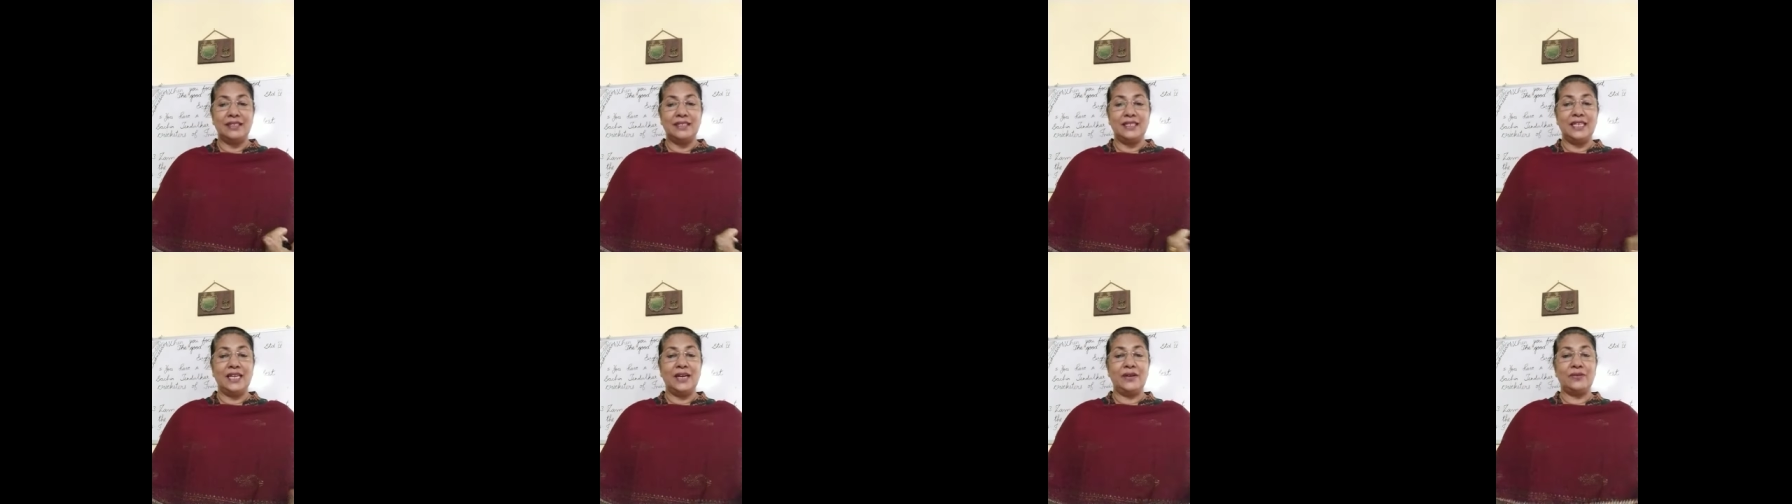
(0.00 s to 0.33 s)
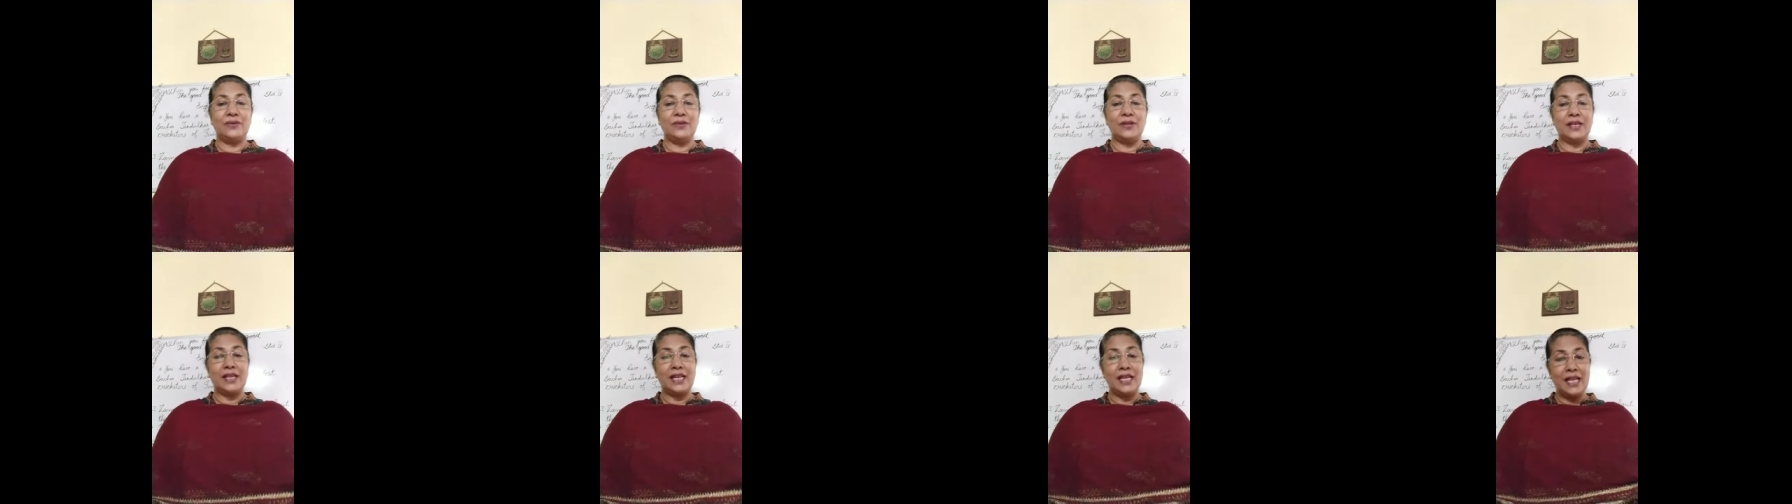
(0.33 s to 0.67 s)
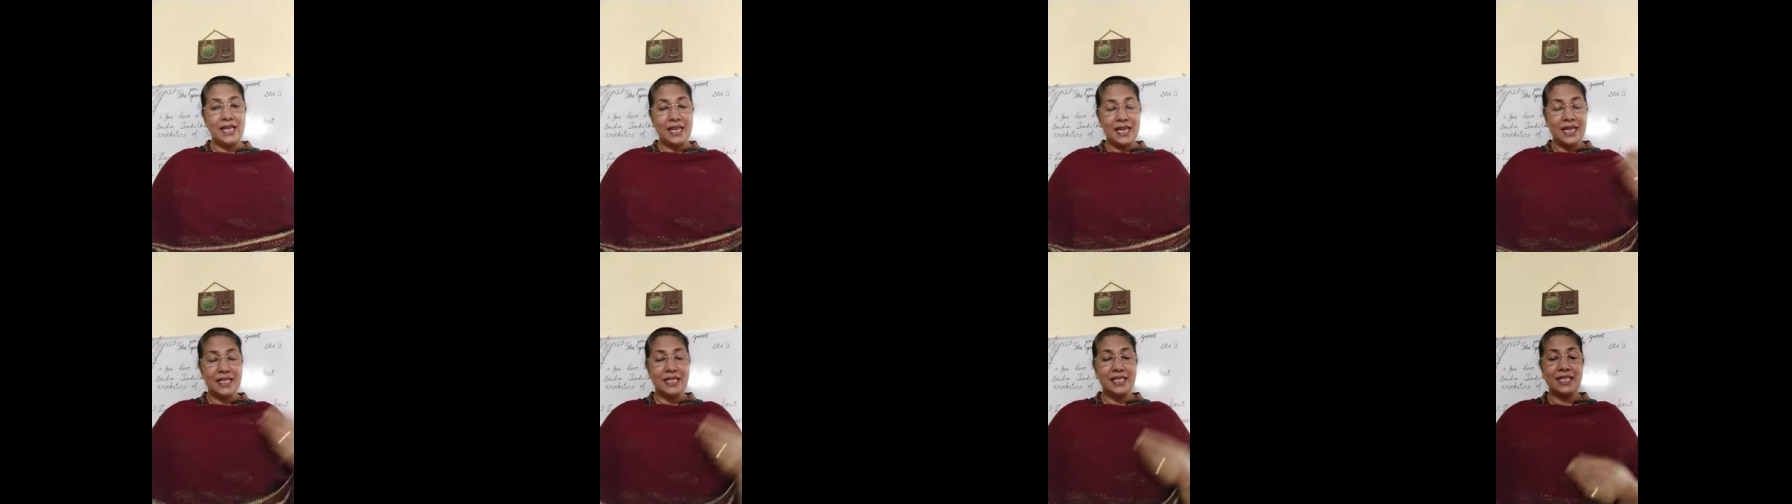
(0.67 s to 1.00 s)
You have to
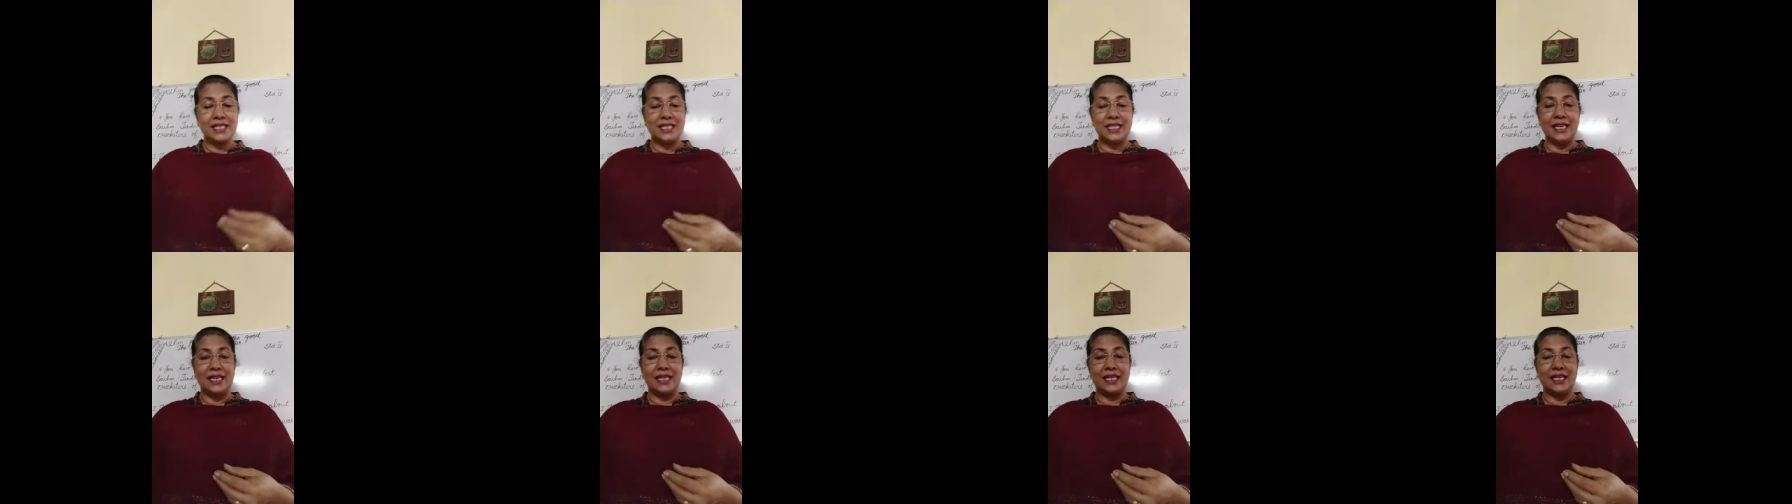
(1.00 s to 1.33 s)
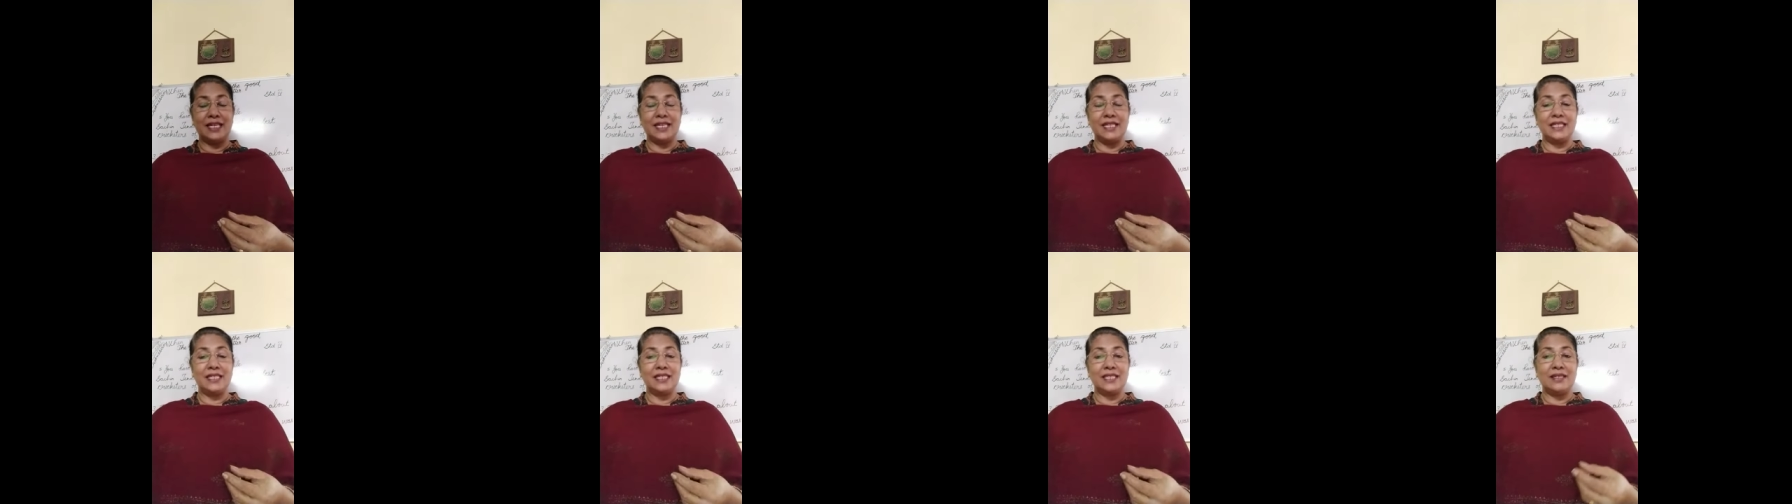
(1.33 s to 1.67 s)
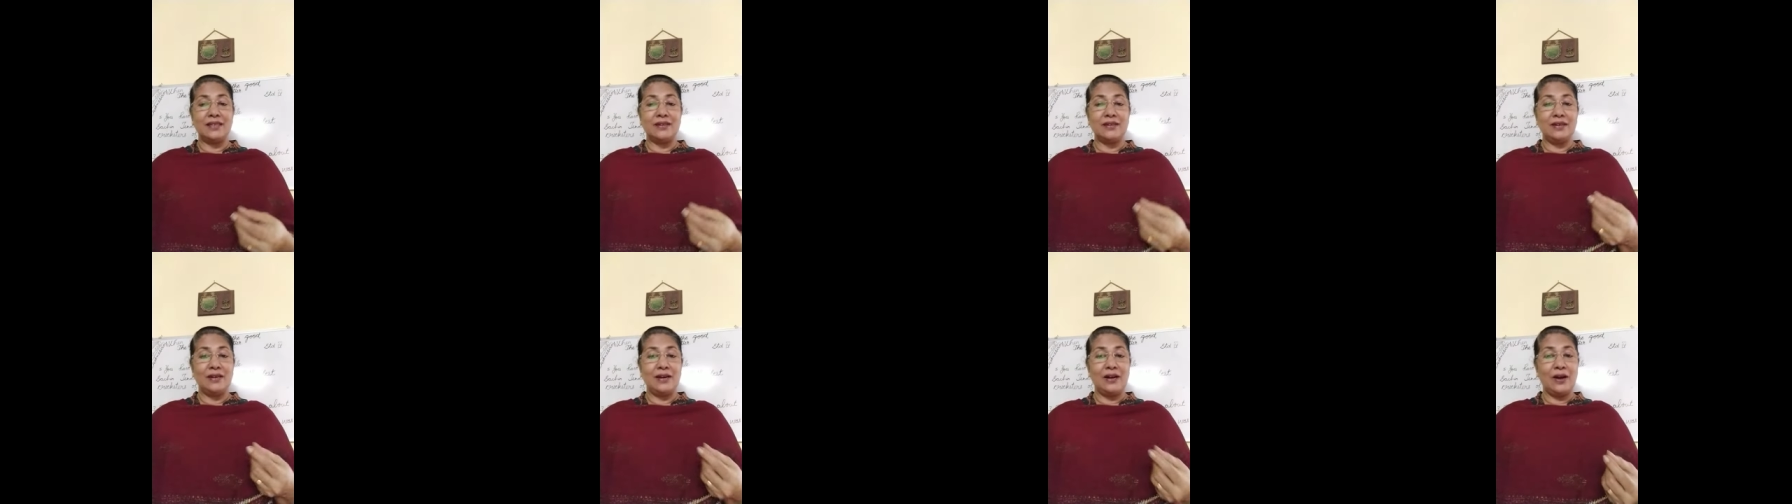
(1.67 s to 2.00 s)
rewrite the sentence
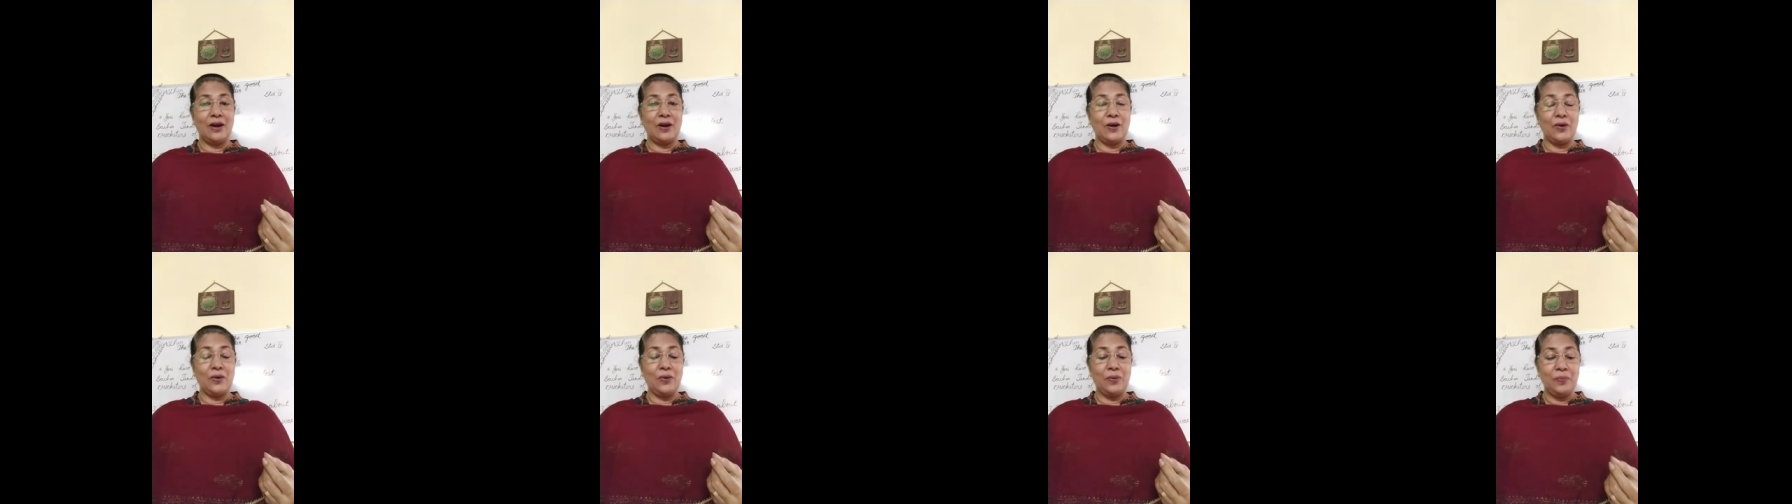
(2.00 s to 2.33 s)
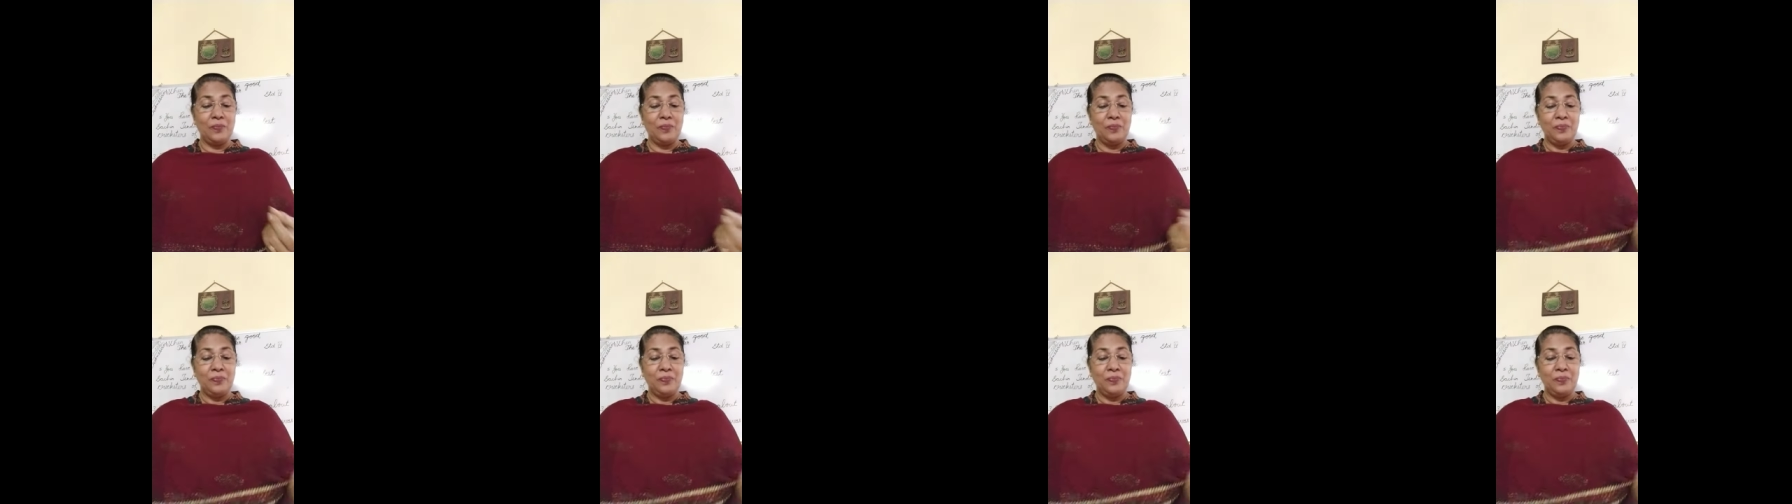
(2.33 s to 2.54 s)
how